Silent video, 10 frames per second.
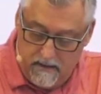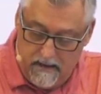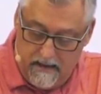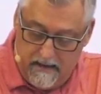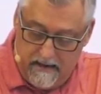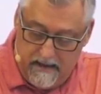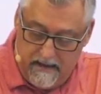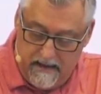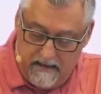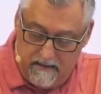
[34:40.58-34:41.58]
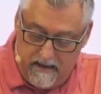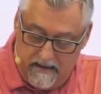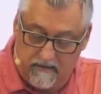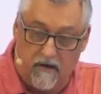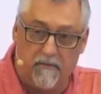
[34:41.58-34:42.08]
And, and, and
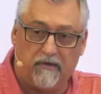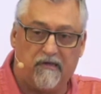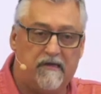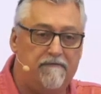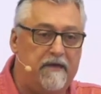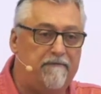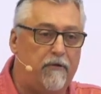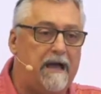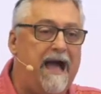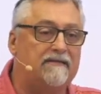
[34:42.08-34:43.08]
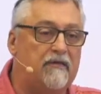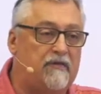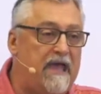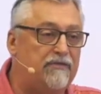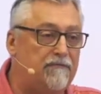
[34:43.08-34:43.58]
it's almost as if he forgot to
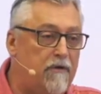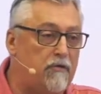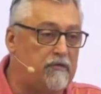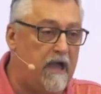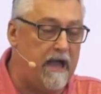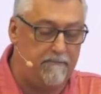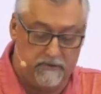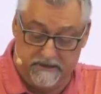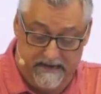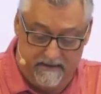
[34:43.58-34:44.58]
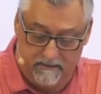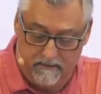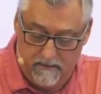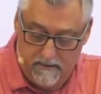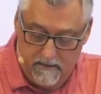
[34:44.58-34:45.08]
say it the first time, which he didn't,
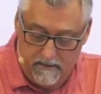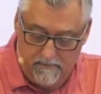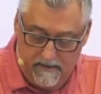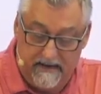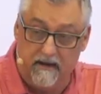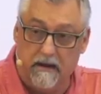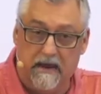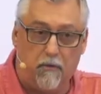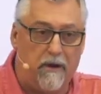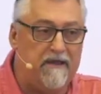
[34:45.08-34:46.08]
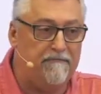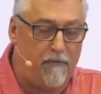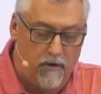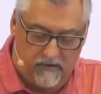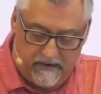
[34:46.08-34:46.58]
but he, he
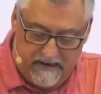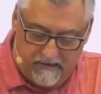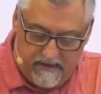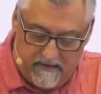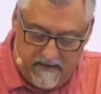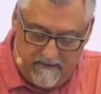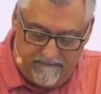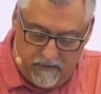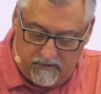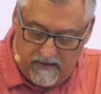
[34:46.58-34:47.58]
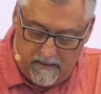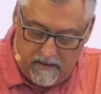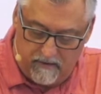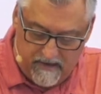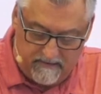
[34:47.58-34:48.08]
reinforced it. He said in uh, 1,
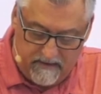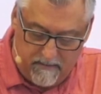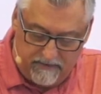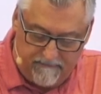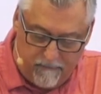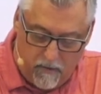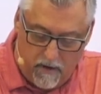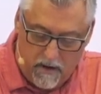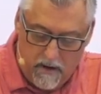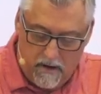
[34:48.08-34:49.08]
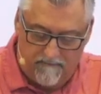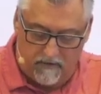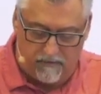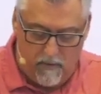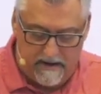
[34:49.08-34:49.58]
2 Timothy 4,
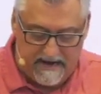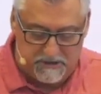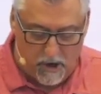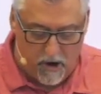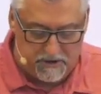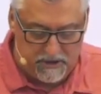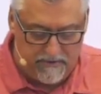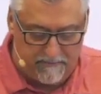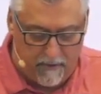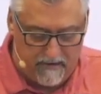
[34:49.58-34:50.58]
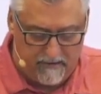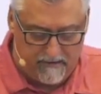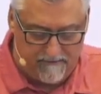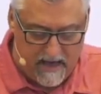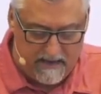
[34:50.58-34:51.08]
verse 1 I charge you in the presence
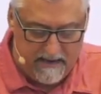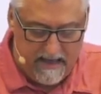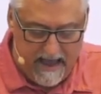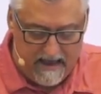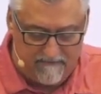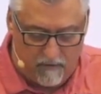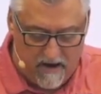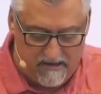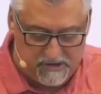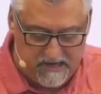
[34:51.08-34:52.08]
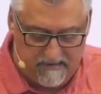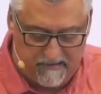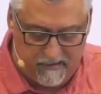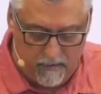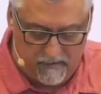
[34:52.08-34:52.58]
of God and of Christ
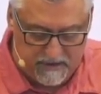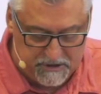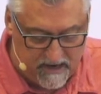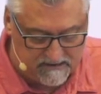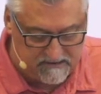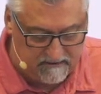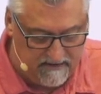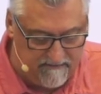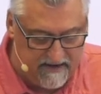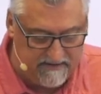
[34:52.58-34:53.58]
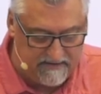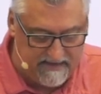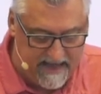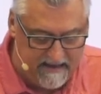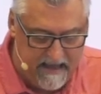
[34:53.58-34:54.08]
Jesus, who is to judge the living and the
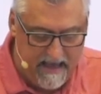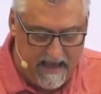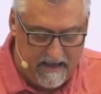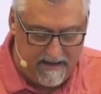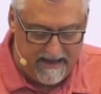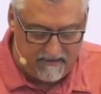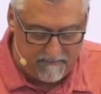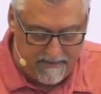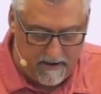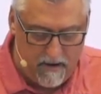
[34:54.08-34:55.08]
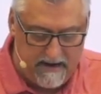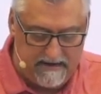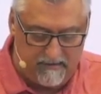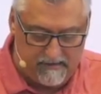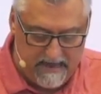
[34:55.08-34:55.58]
dead, and by his appearing
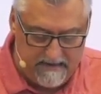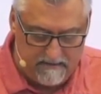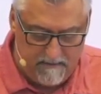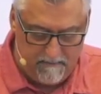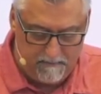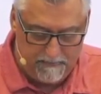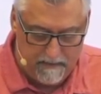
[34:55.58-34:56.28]
in his kingdom